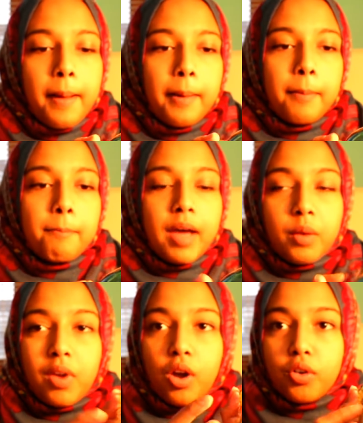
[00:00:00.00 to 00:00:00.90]

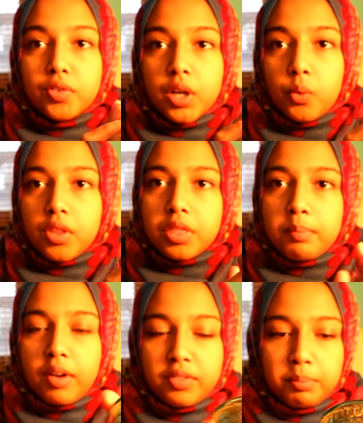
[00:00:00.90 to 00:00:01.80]
I went over it with
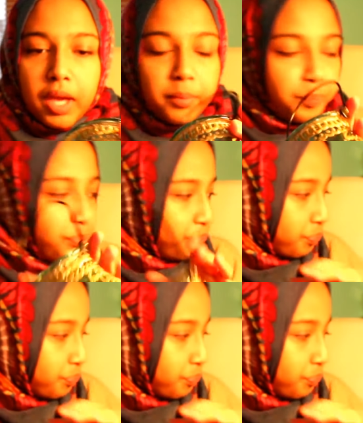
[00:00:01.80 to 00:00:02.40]
the puffy paint.